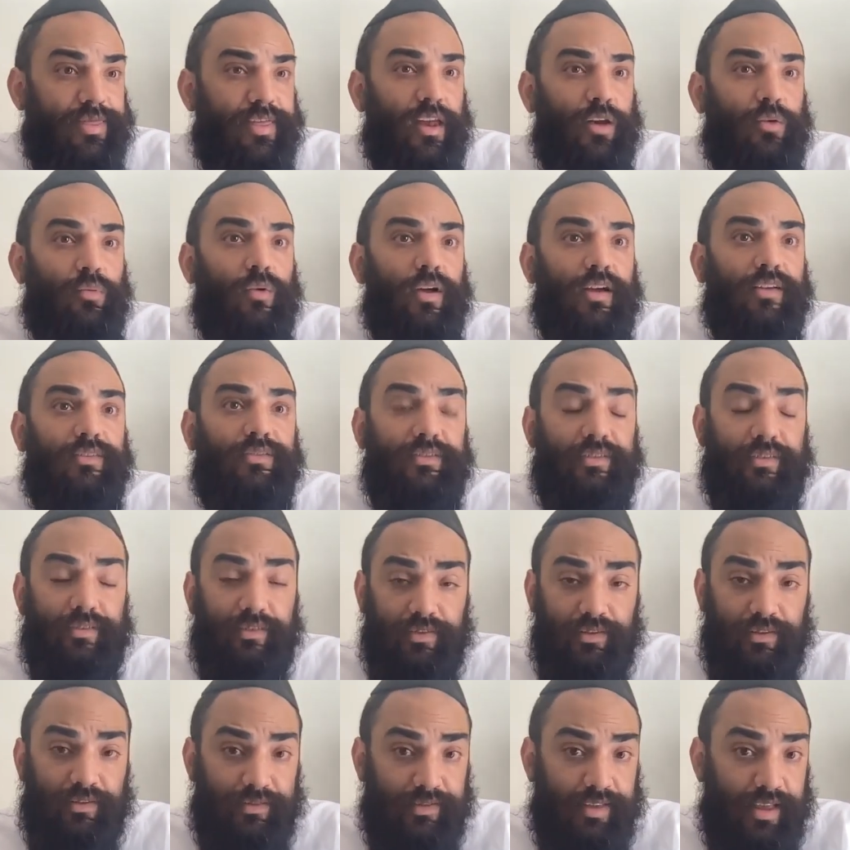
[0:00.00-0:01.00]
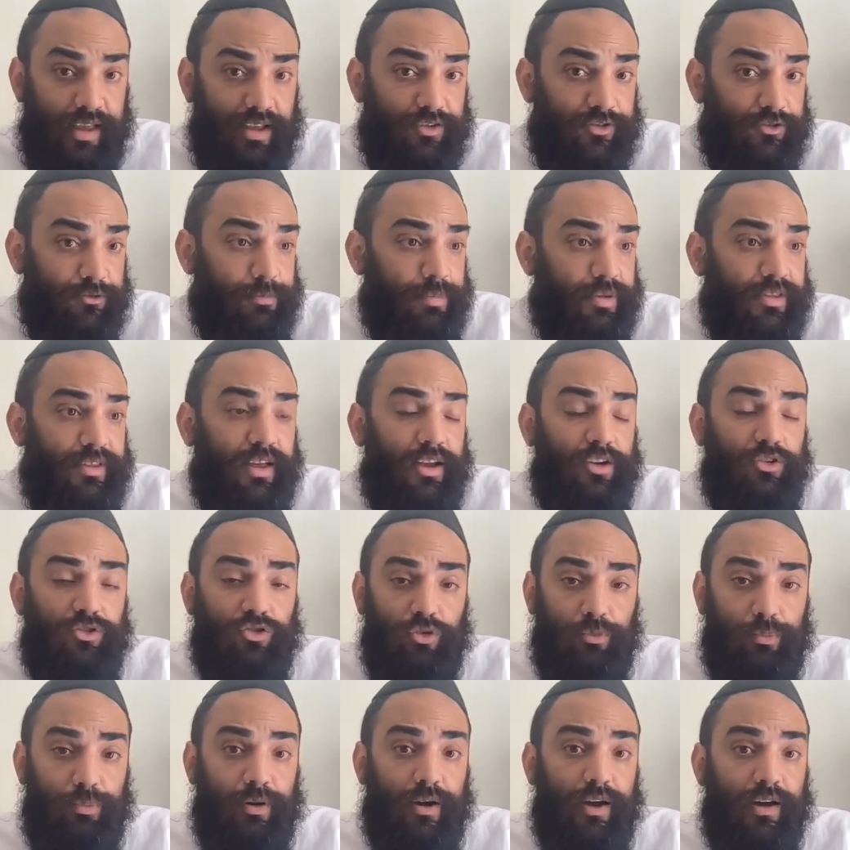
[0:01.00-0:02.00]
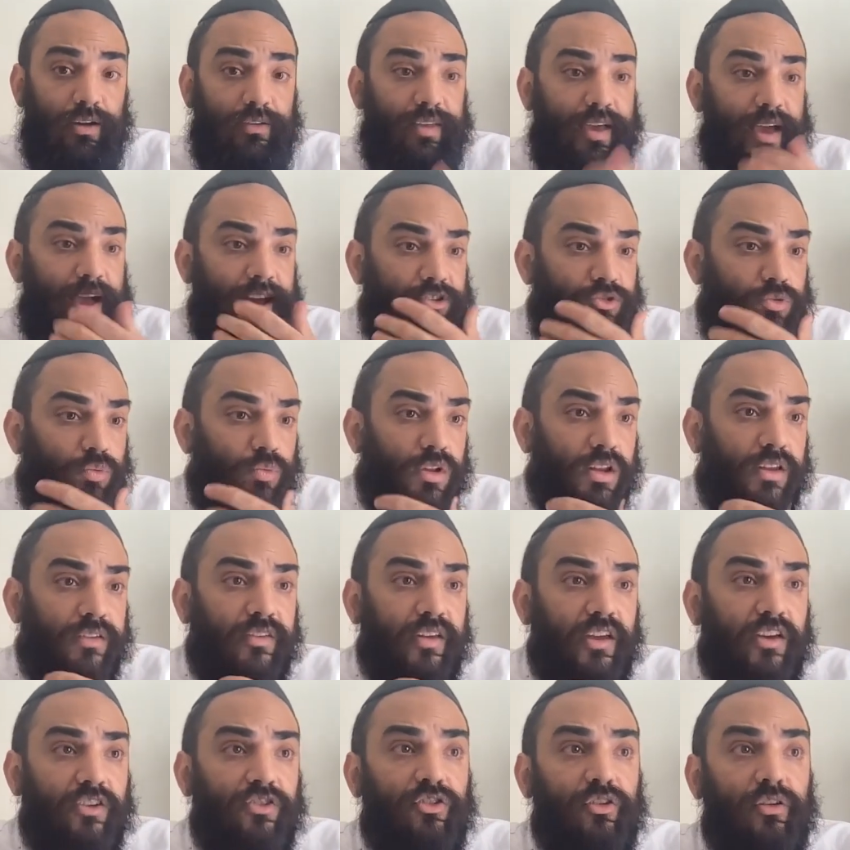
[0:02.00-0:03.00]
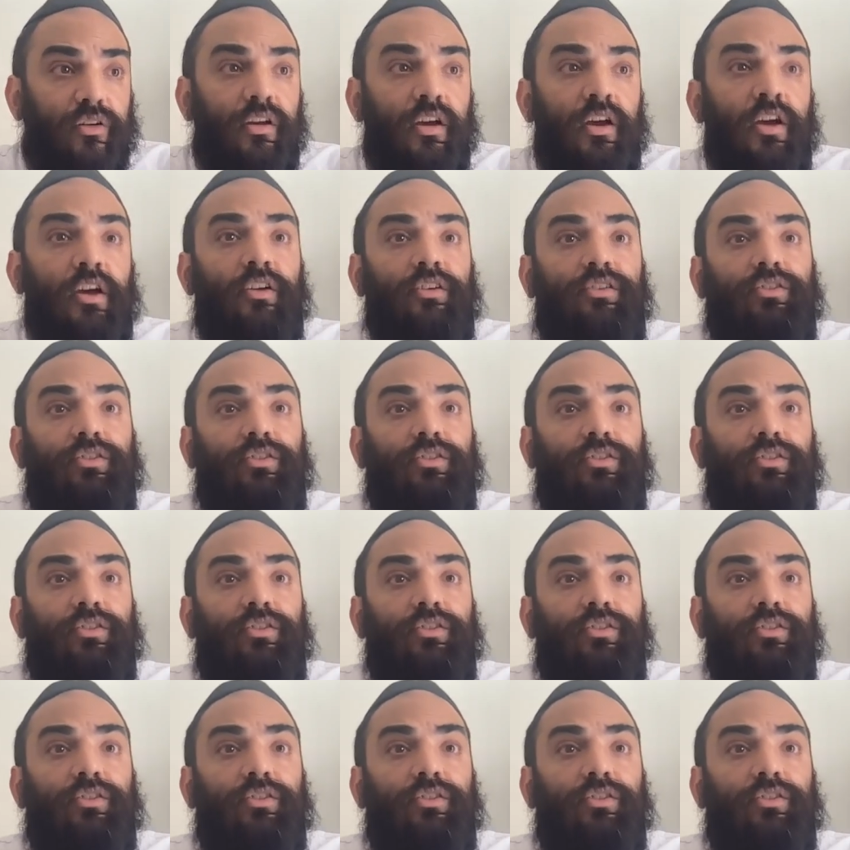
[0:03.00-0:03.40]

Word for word: that rests in the stage of potential prior to actualization.